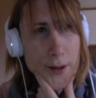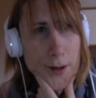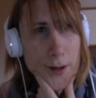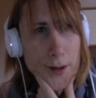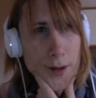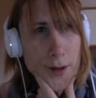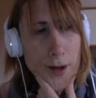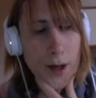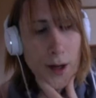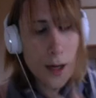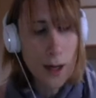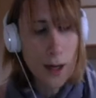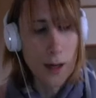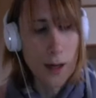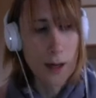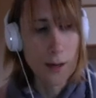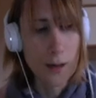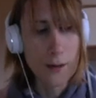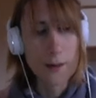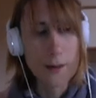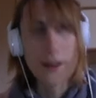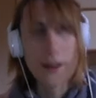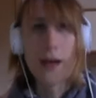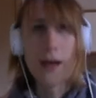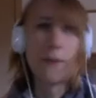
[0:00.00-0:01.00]
Ah,
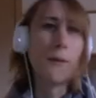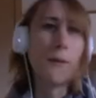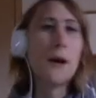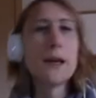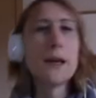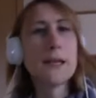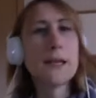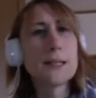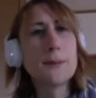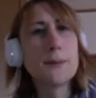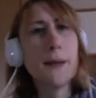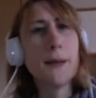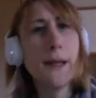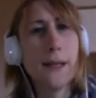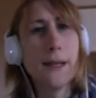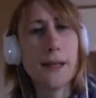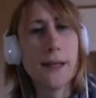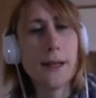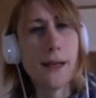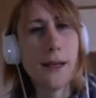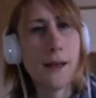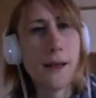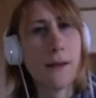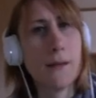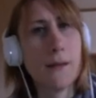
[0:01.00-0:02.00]
that might explain
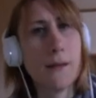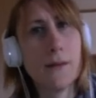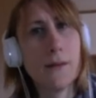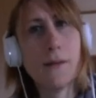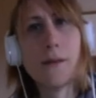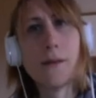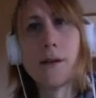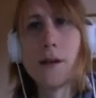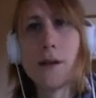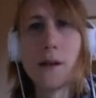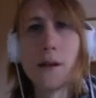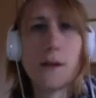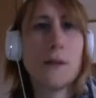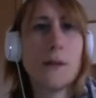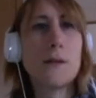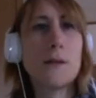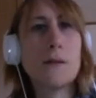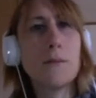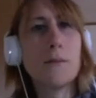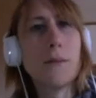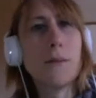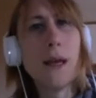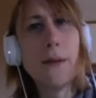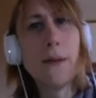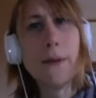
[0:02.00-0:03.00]
it then.
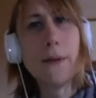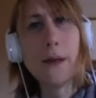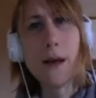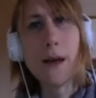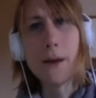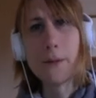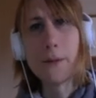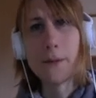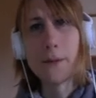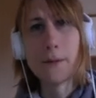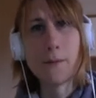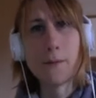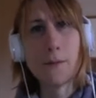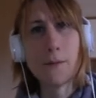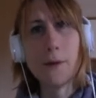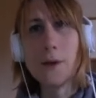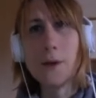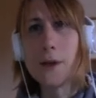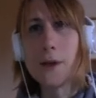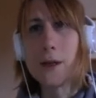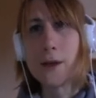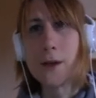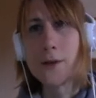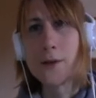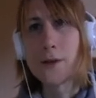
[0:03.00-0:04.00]
Maybe I'm
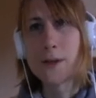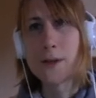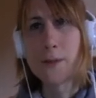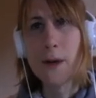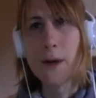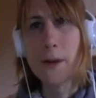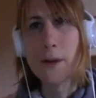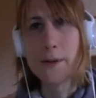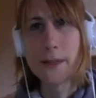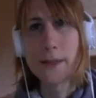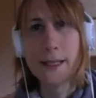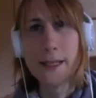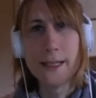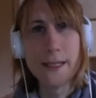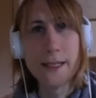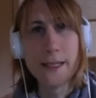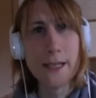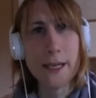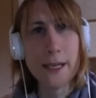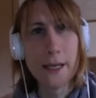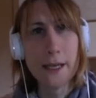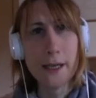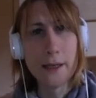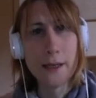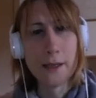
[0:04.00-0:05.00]
looking at cross purposes
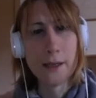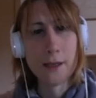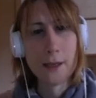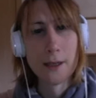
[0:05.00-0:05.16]
here.